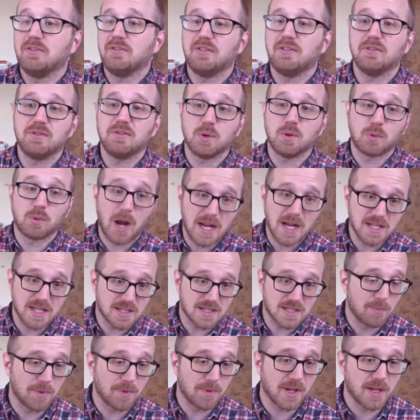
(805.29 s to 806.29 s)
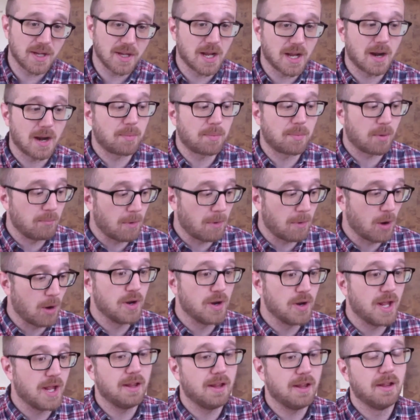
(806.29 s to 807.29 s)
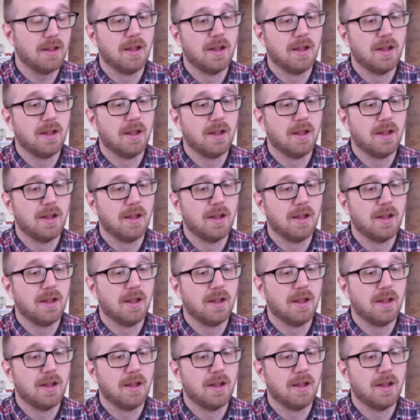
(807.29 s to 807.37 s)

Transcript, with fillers: If you write something, you got to promote it.